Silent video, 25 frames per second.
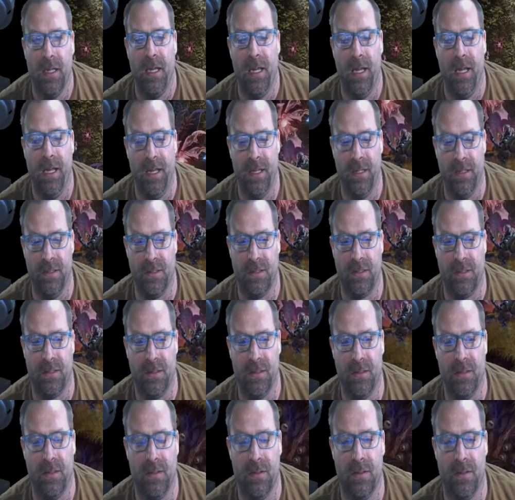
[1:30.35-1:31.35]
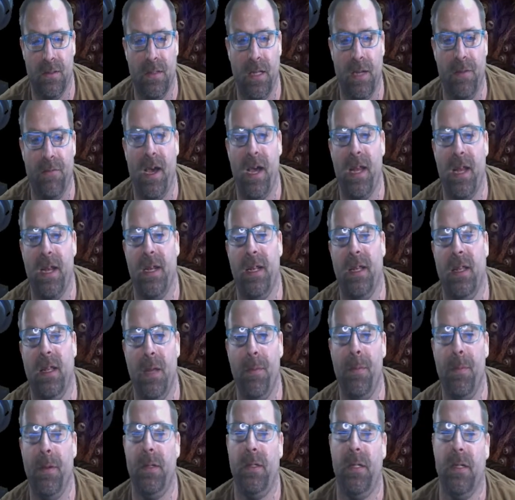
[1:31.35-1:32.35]
is they've added
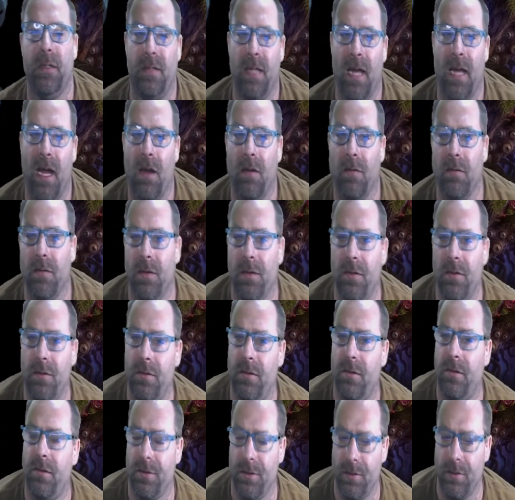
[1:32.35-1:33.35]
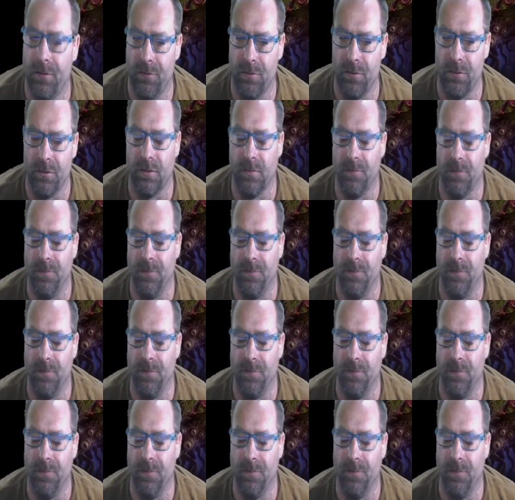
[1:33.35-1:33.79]
limited download servers